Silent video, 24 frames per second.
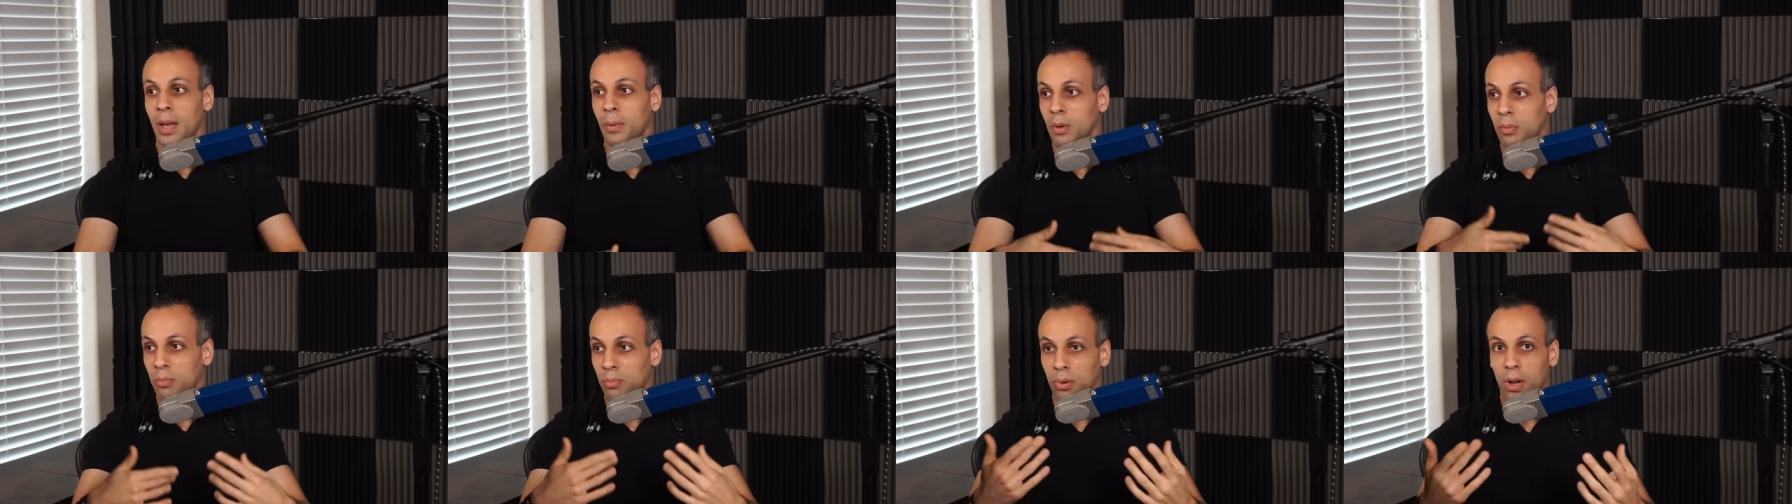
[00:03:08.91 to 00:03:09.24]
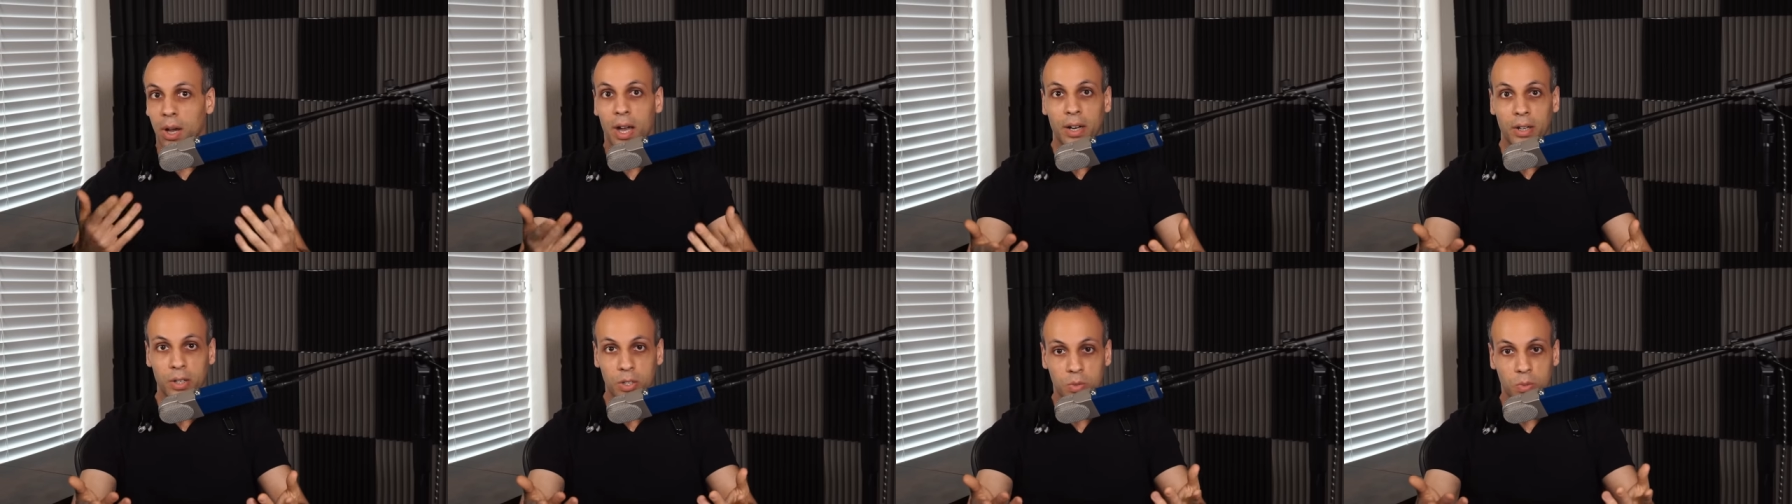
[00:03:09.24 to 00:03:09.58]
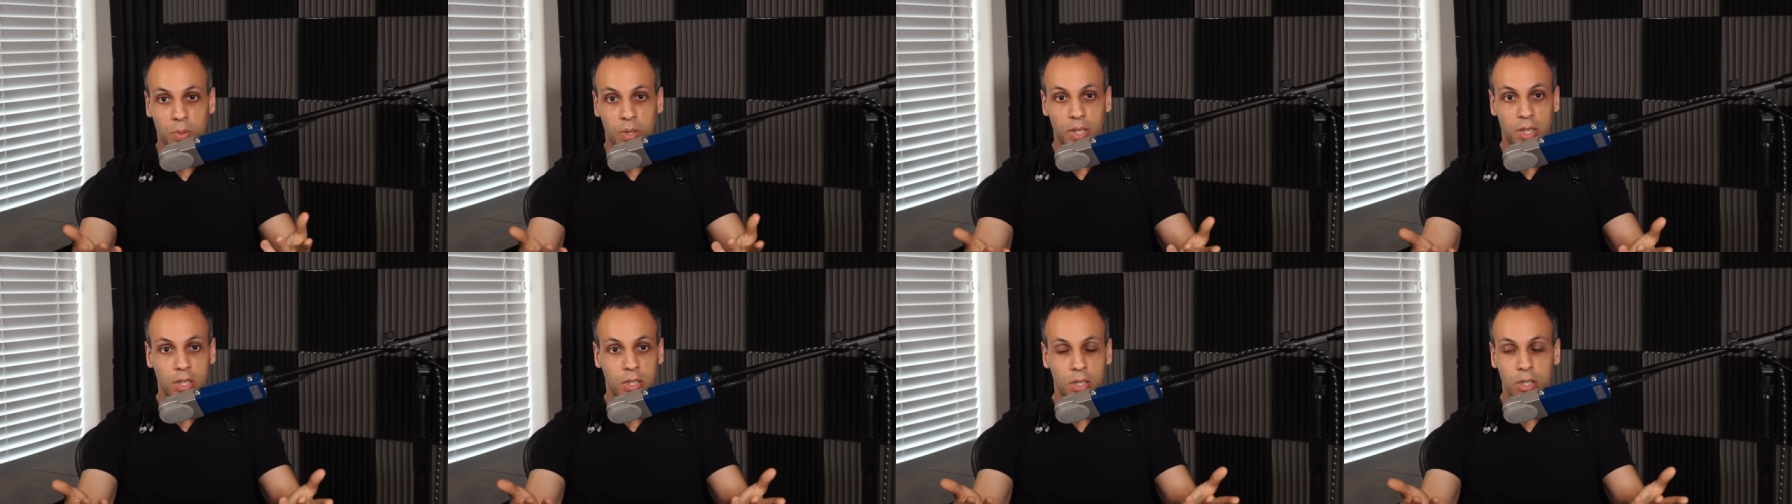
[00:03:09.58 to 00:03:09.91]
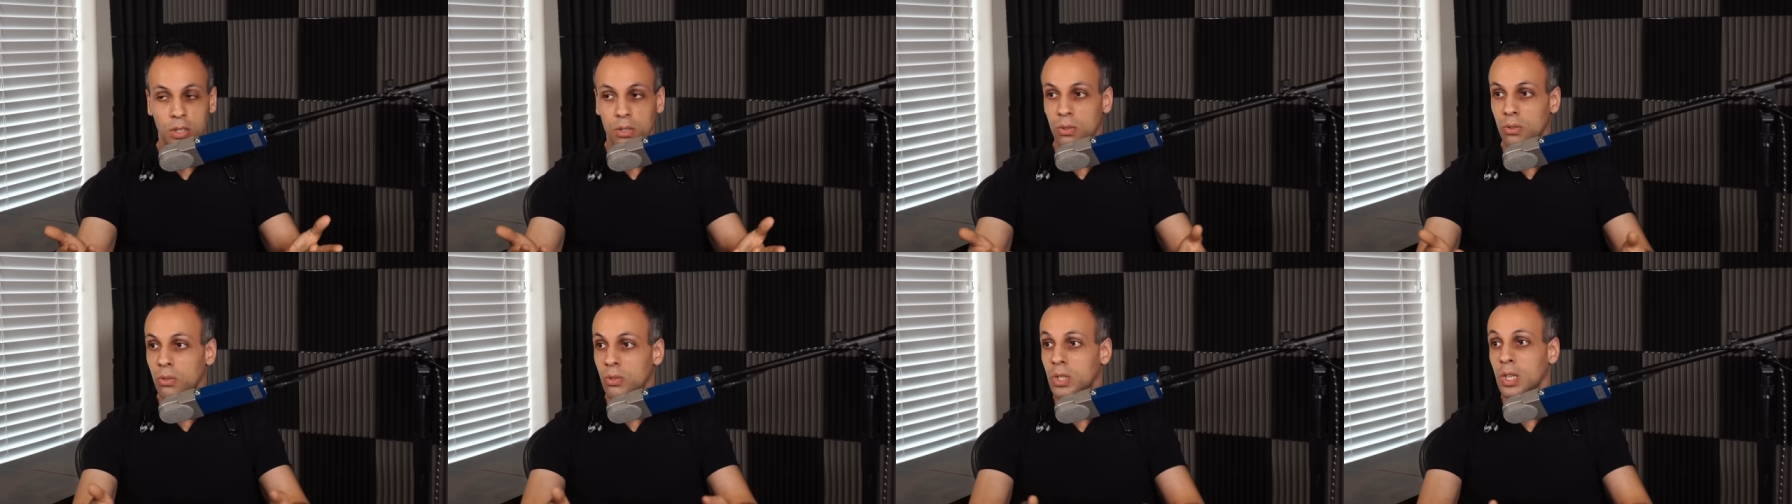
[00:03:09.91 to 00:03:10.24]
what products we
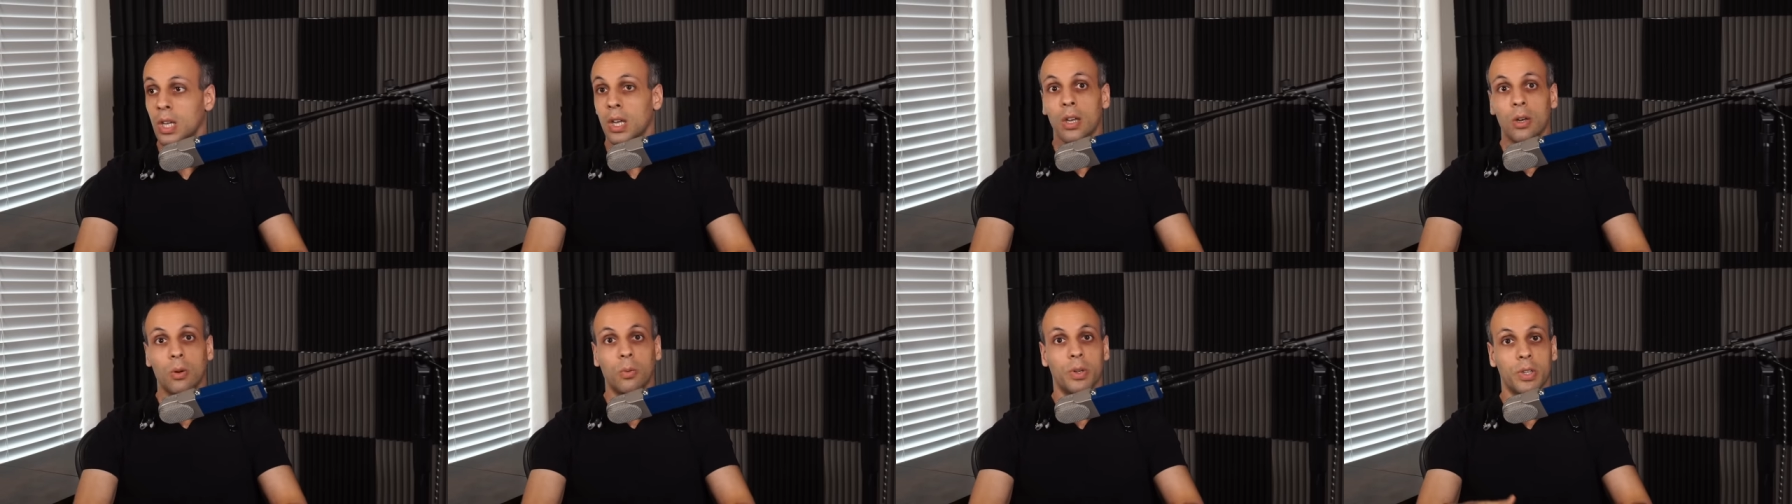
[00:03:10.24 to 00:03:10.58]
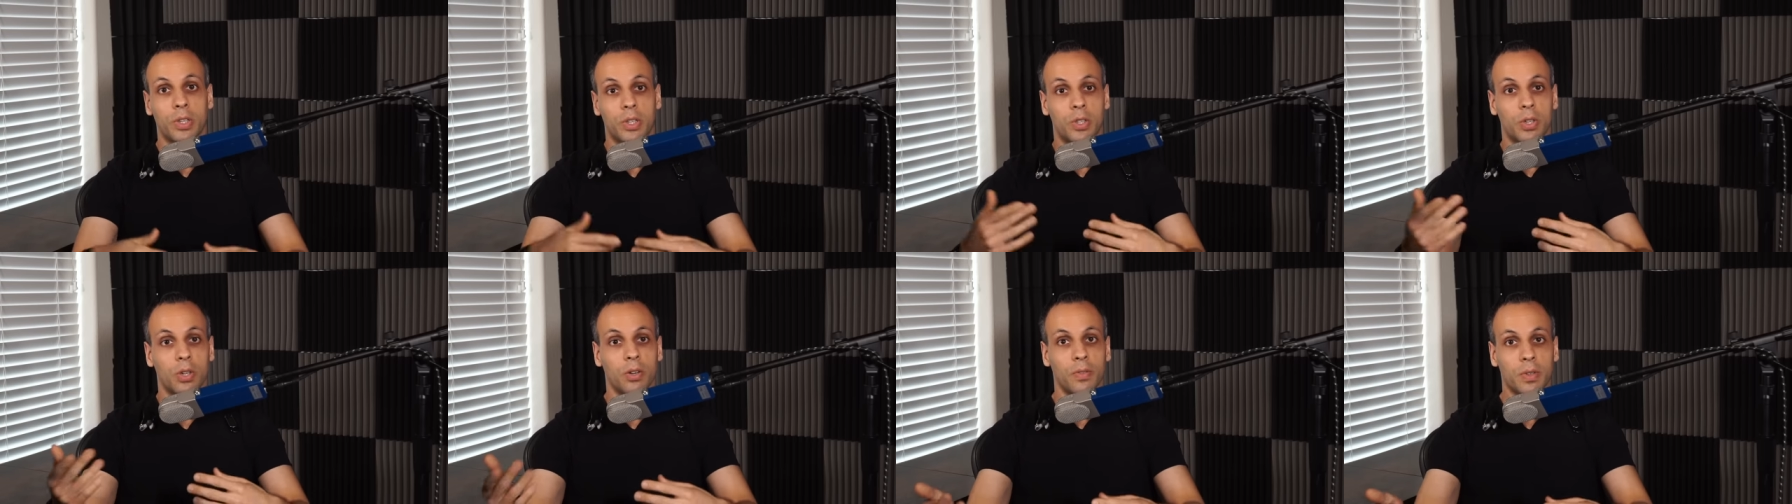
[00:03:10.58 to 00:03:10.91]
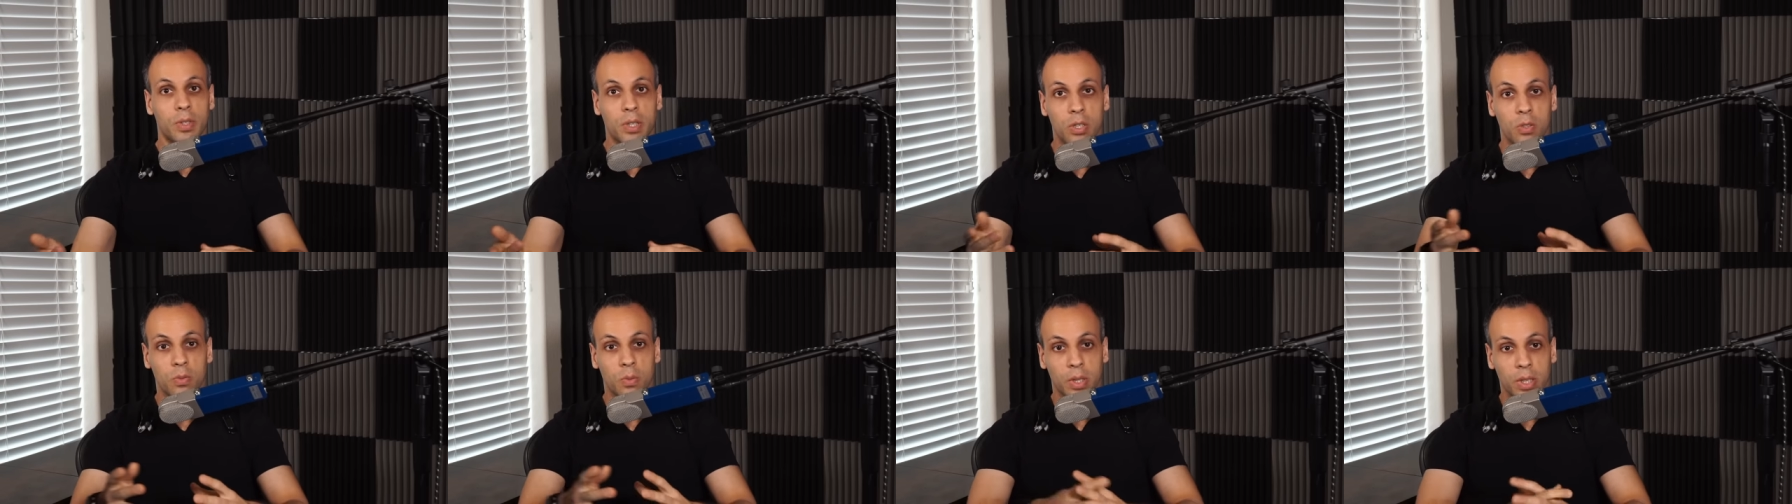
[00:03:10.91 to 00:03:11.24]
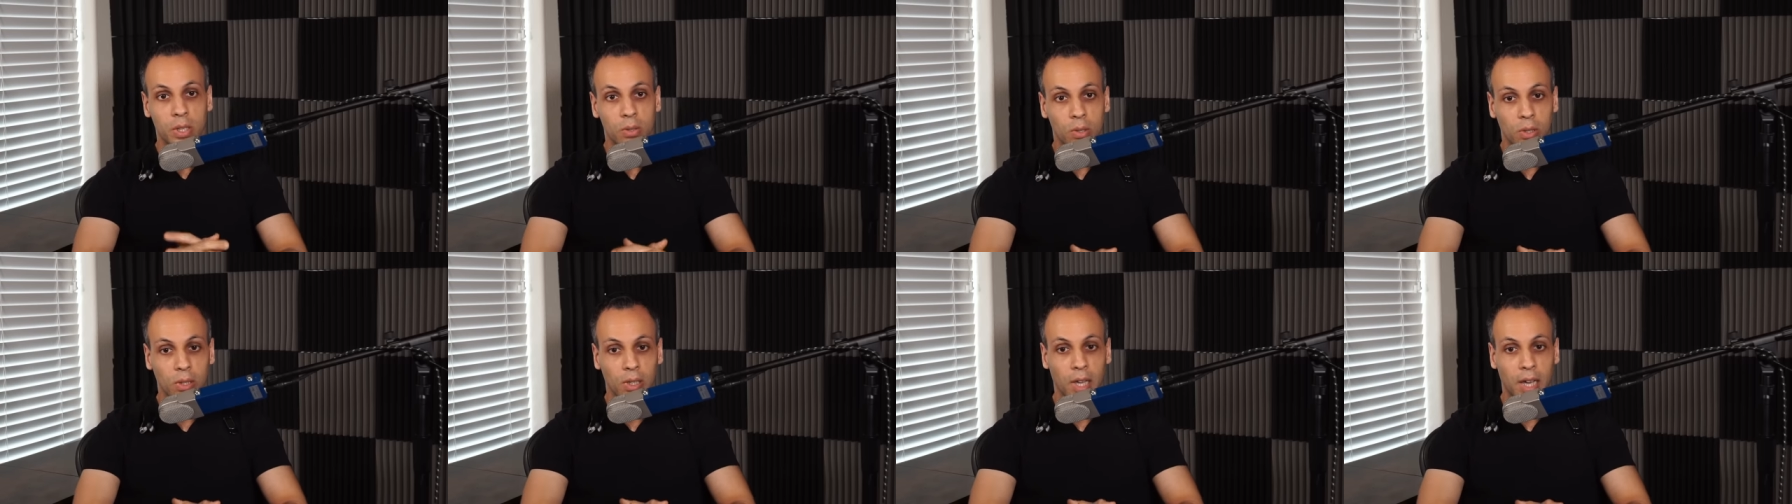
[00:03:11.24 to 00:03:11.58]
use, what services we
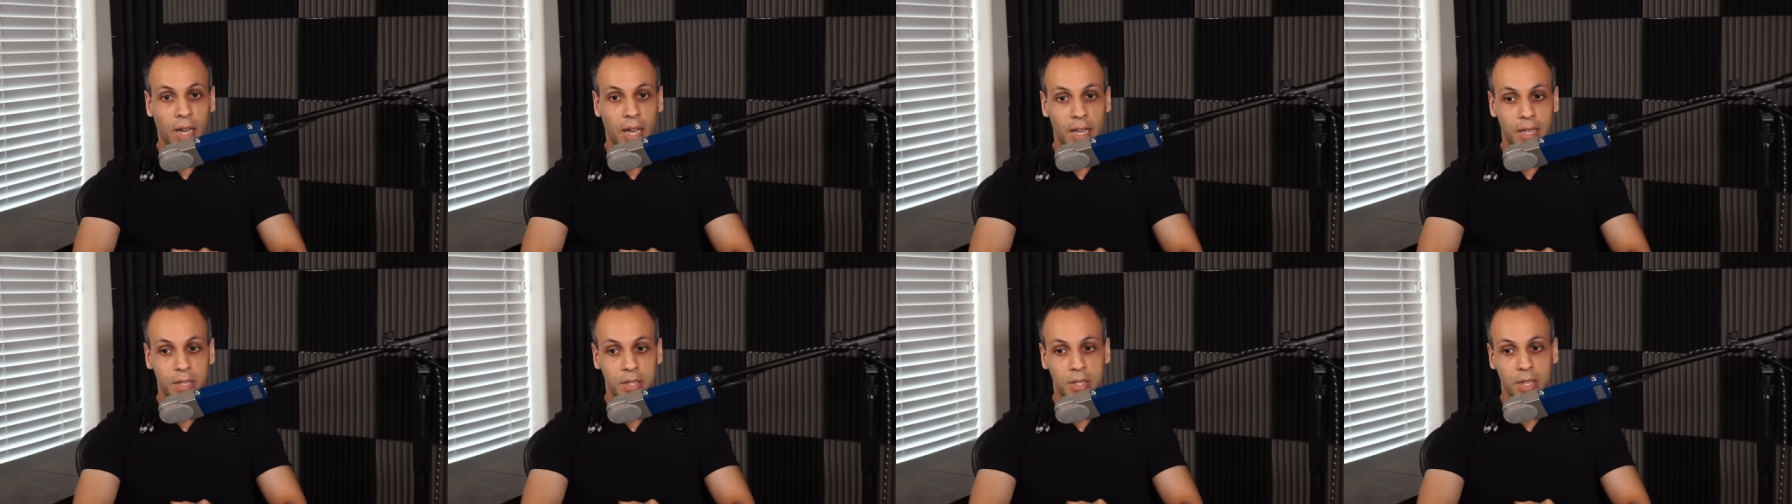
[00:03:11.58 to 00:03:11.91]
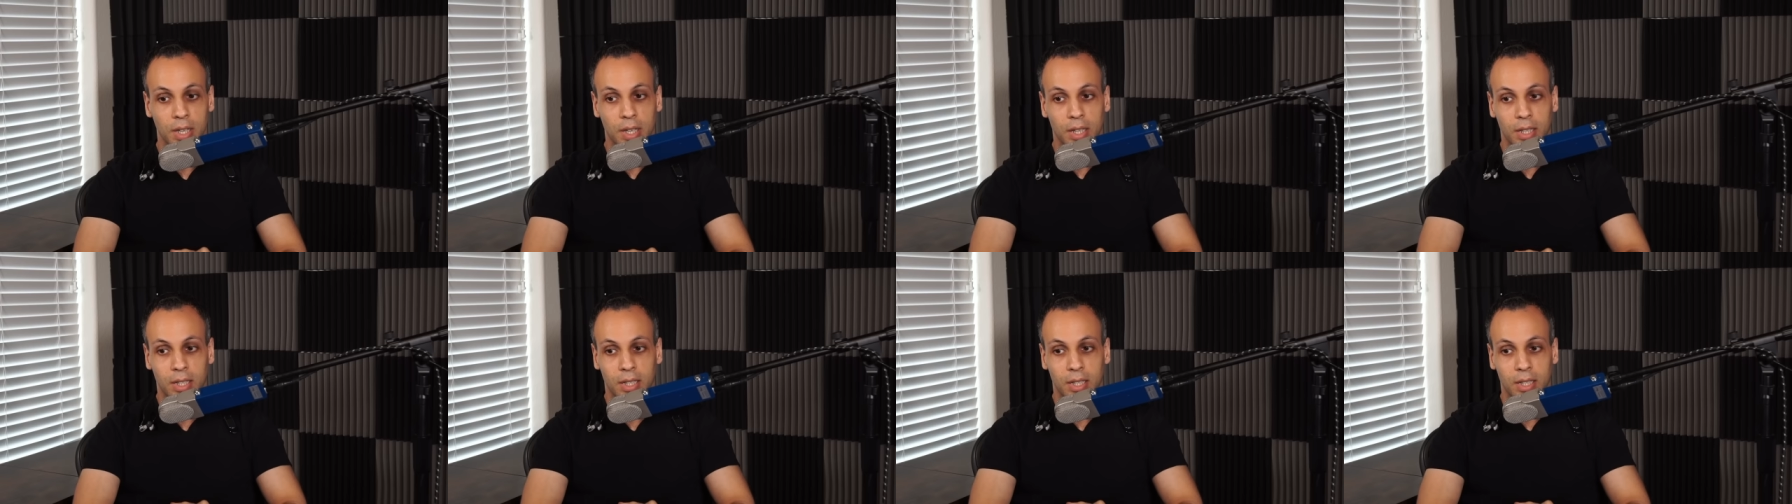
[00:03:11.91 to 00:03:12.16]
utilize,